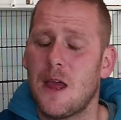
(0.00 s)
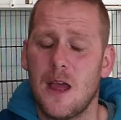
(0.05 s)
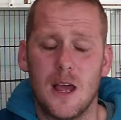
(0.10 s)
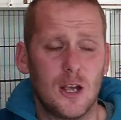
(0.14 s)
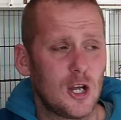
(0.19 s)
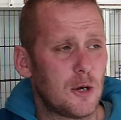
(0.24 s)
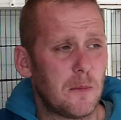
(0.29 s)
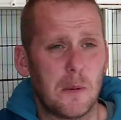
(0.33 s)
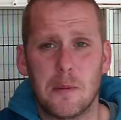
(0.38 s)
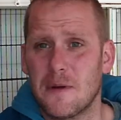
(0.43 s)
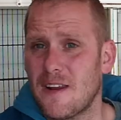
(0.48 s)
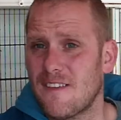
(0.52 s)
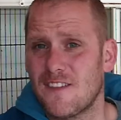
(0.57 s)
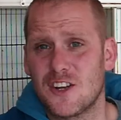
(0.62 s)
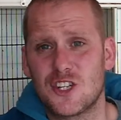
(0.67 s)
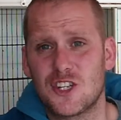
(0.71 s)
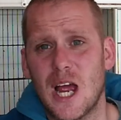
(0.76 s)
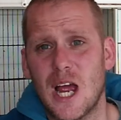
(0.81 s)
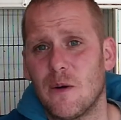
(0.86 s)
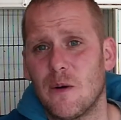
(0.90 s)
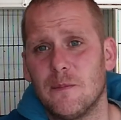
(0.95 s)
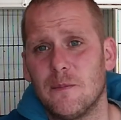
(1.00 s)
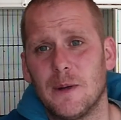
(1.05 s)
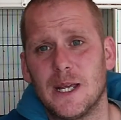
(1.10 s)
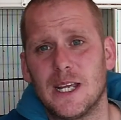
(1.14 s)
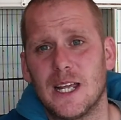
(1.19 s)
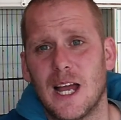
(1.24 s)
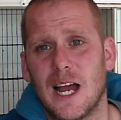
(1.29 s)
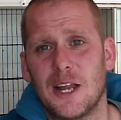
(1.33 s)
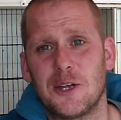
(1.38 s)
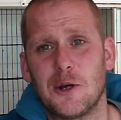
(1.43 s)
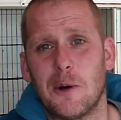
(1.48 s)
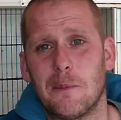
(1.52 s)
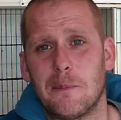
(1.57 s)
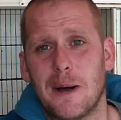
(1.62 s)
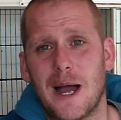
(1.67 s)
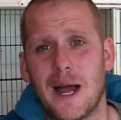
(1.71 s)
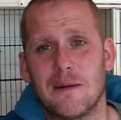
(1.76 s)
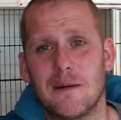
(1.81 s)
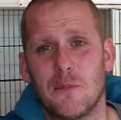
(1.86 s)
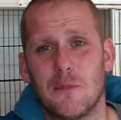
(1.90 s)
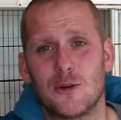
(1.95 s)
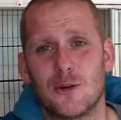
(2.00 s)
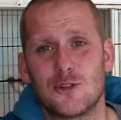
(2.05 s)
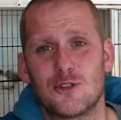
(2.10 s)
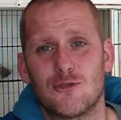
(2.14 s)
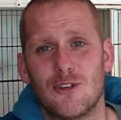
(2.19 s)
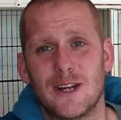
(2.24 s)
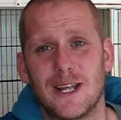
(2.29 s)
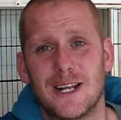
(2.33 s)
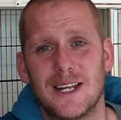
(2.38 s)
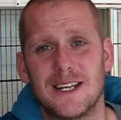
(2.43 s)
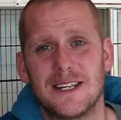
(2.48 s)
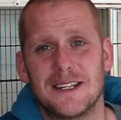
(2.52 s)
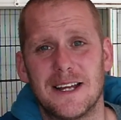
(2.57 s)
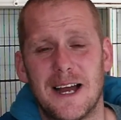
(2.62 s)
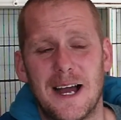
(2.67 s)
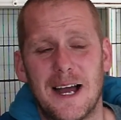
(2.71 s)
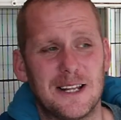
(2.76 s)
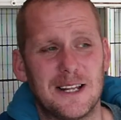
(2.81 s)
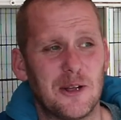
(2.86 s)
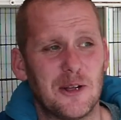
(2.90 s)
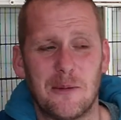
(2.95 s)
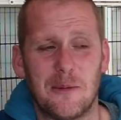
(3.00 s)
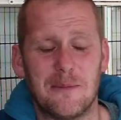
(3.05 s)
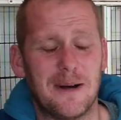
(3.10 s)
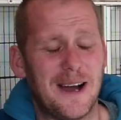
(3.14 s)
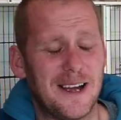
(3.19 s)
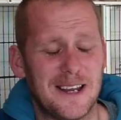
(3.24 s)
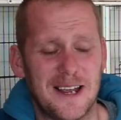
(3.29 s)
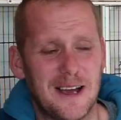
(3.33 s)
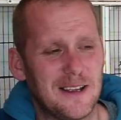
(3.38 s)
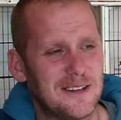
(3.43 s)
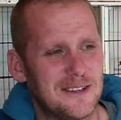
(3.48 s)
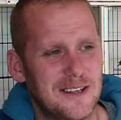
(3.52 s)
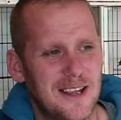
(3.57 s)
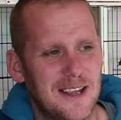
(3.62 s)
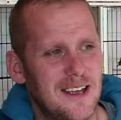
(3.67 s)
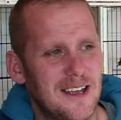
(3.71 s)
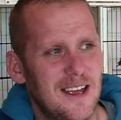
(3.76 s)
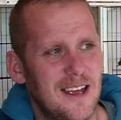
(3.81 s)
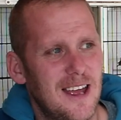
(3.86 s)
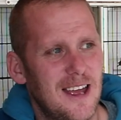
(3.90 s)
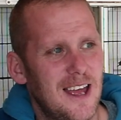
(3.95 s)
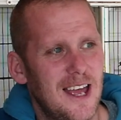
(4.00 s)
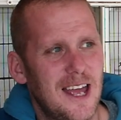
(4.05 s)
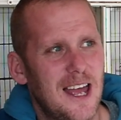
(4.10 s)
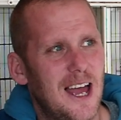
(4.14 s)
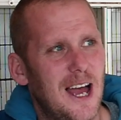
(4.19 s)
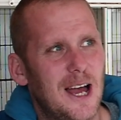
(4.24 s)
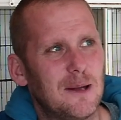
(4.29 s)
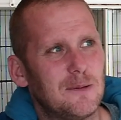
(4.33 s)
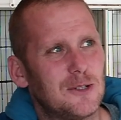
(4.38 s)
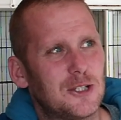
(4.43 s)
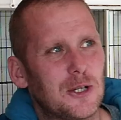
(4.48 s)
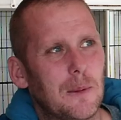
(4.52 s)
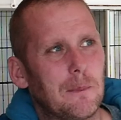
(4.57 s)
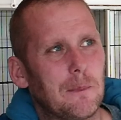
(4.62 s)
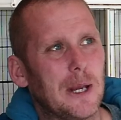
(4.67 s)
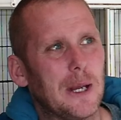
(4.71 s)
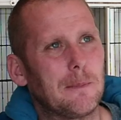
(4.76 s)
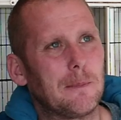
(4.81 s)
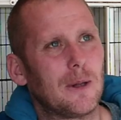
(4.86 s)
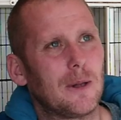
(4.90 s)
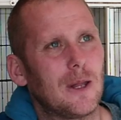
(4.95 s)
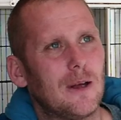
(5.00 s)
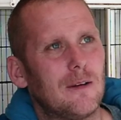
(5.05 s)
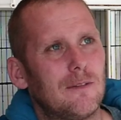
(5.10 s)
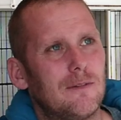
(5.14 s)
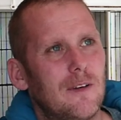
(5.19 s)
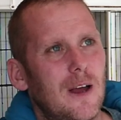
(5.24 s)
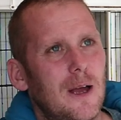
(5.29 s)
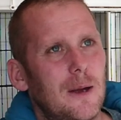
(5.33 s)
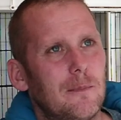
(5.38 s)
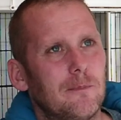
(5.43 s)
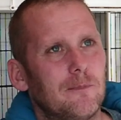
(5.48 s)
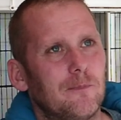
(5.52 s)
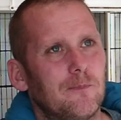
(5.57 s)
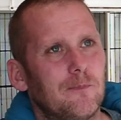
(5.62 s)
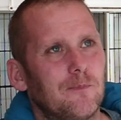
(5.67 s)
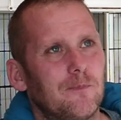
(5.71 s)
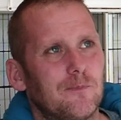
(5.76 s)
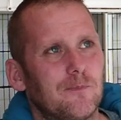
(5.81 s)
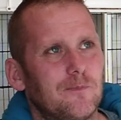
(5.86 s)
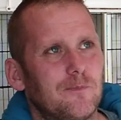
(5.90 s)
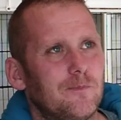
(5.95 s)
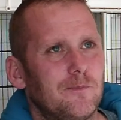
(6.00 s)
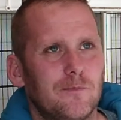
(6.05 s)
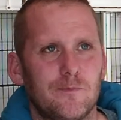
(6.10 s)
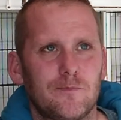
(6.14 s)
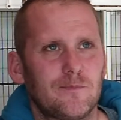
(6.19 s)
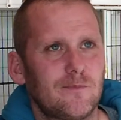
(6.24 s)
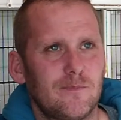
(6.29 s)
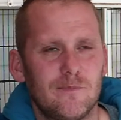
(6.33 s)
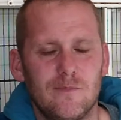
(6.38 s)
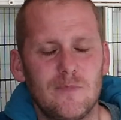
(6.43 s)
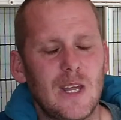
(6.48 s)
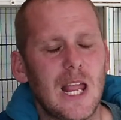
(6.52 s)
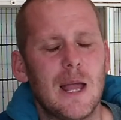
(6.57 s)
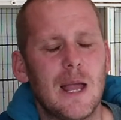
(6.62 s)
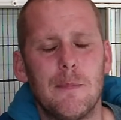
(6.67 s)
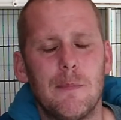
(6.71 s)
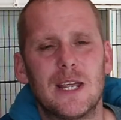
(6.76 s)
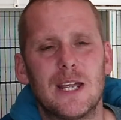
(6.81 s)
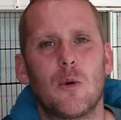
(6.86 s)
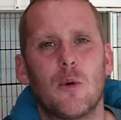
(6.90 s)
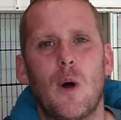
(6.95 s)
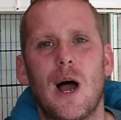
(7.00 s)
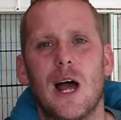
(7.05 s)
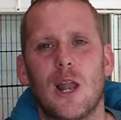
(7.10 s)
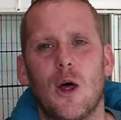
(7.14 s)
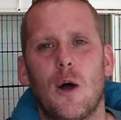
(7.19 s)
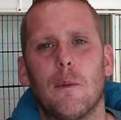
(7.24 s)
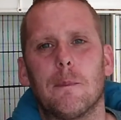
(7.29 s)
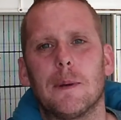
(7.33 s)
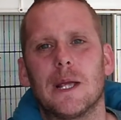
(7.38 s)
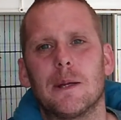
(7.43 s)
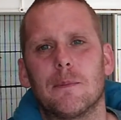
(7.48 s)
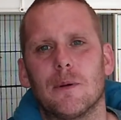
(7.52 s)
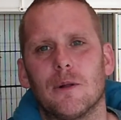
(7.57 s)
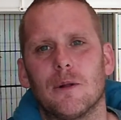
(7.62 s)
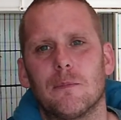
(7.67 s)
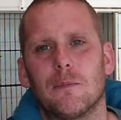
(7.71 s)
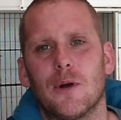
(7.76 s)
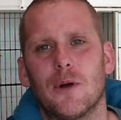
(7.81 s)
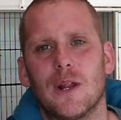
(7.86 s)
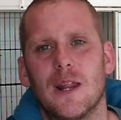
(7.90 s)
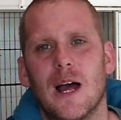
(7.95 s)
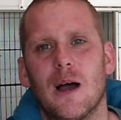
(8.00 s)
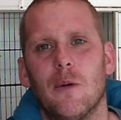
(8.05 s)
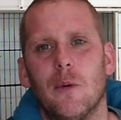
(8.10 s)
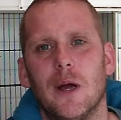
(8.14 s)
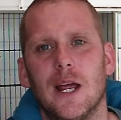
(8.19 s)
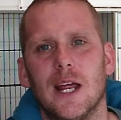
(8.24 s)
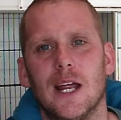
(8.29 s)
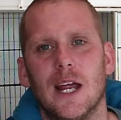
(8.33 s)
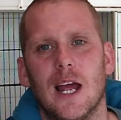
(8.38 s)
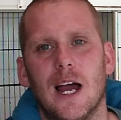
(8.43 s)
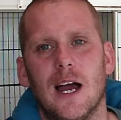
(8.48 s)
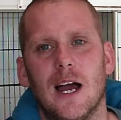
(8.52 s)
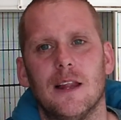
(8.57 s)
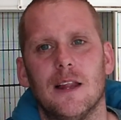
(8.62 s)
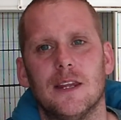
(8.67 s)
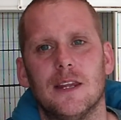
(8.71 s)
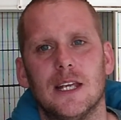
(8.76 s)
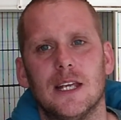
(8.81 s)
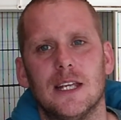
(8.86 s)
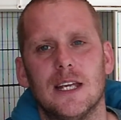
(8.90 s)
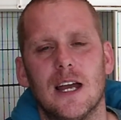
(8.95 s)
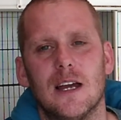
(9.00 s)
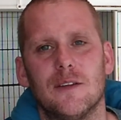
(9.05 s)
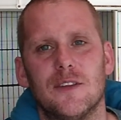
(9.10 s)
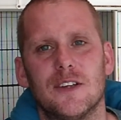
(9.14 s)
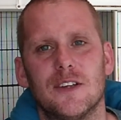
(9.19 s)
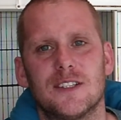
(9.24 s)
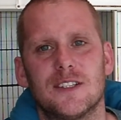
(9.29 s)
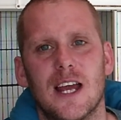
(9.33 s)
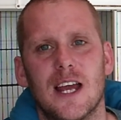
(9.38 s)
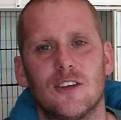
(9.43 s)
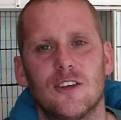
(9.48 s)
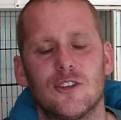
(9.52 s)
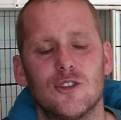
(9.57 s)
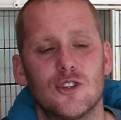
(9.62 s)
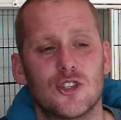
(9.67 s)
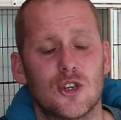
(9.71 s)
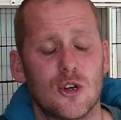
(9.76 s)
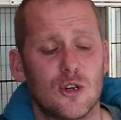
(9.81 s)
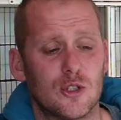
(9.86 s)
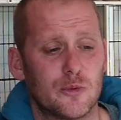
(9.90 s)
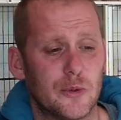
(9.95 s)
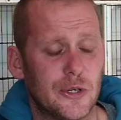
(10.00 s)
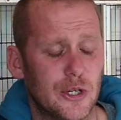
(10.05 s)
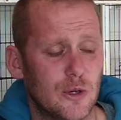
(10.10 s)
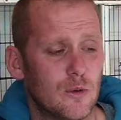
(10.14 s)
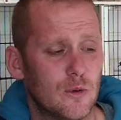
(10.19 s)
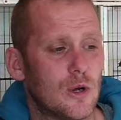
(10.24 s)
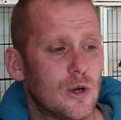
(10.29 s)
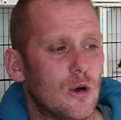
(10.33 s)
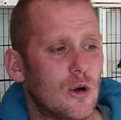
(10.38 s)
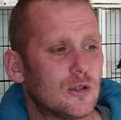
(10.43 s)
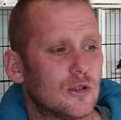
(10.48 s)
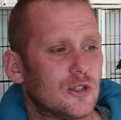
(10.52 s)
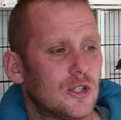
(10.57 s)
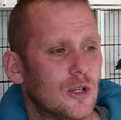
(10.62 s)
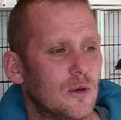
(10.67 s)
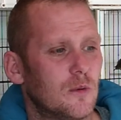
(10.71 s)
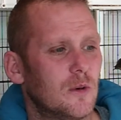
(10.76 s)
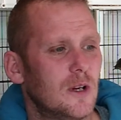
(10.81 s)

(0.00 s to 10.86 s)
Come up and have a chat with me. I don't buy it much really. I don't buy it. I, uh, some people have, um, I meet quite a lot of people, put it that way, at the, uh, the sales and shows we do go to.